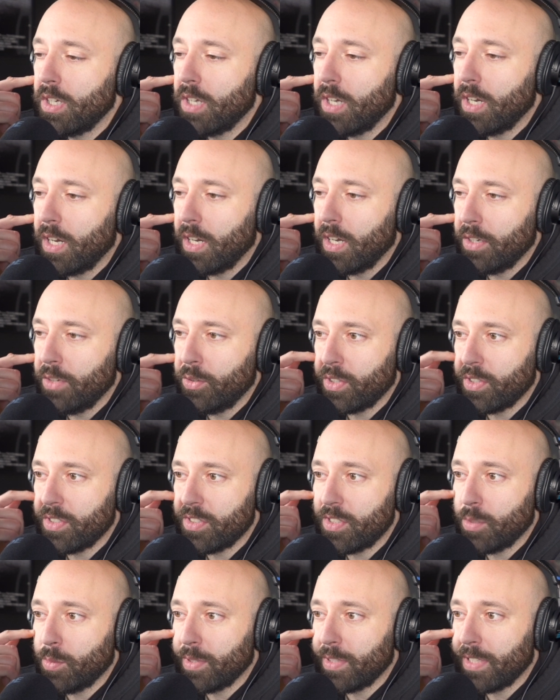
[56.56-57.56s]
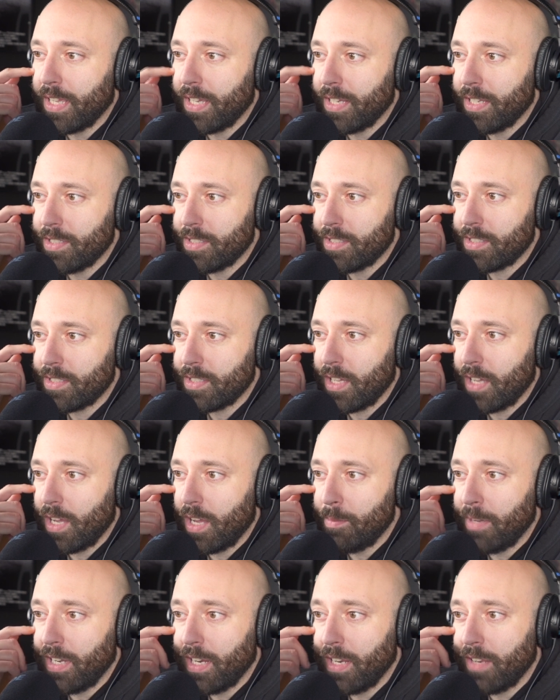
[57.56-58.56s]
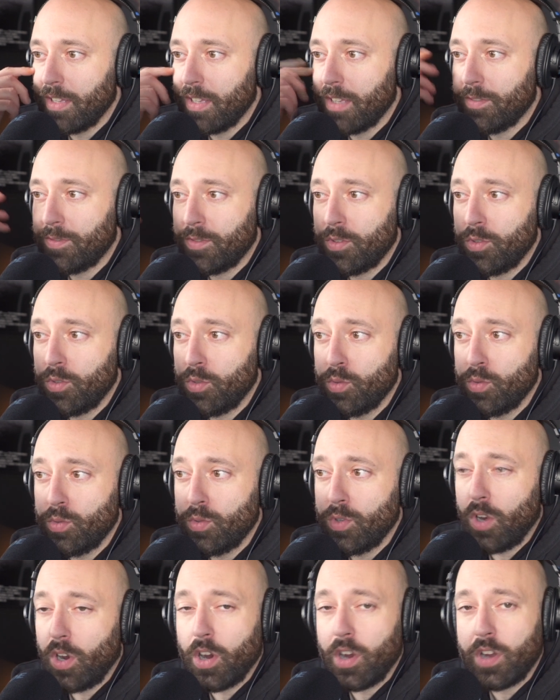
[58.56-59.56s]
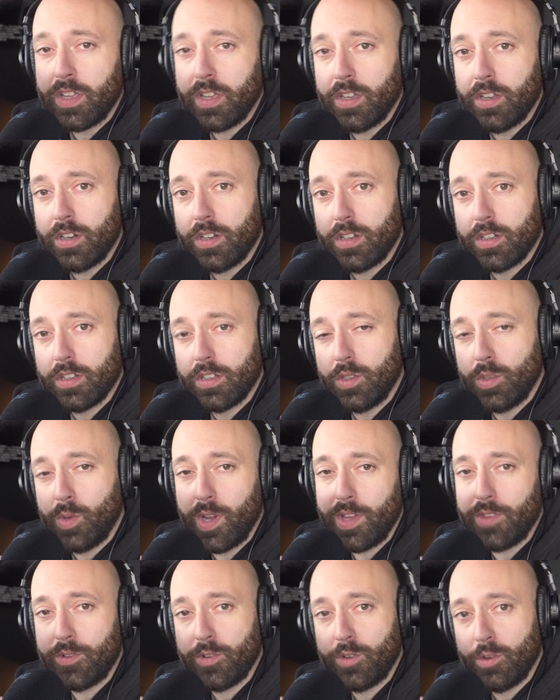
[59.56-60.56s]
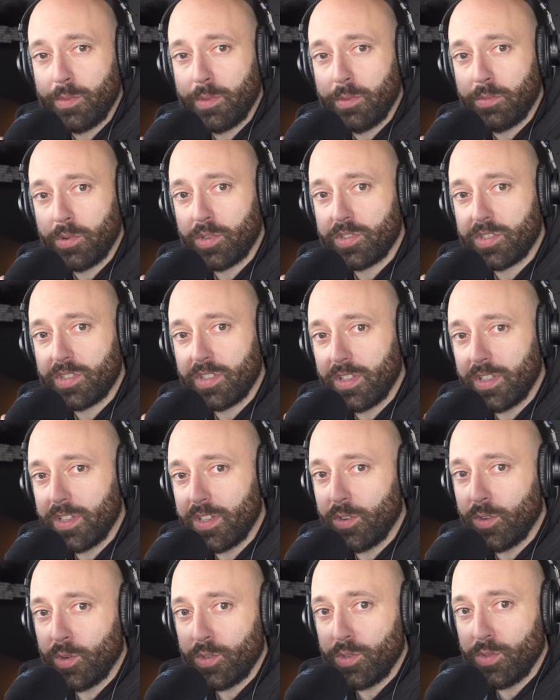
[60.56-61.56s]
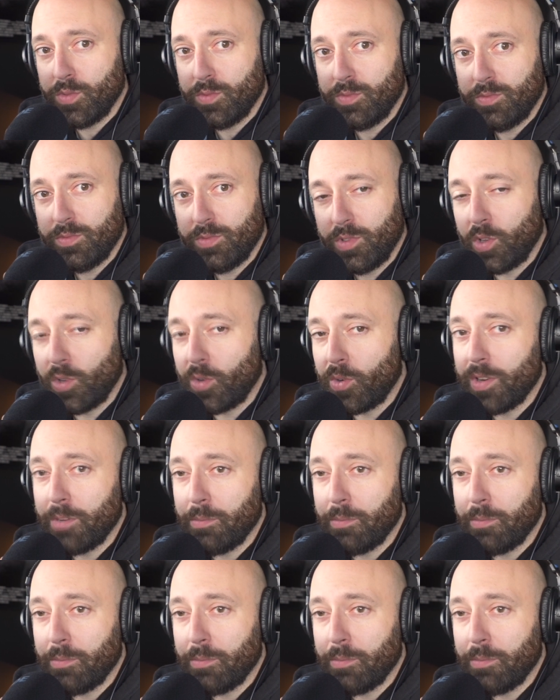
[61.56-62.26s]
and you can see what that is. I mean, if you are here, you either know me personally or you've learned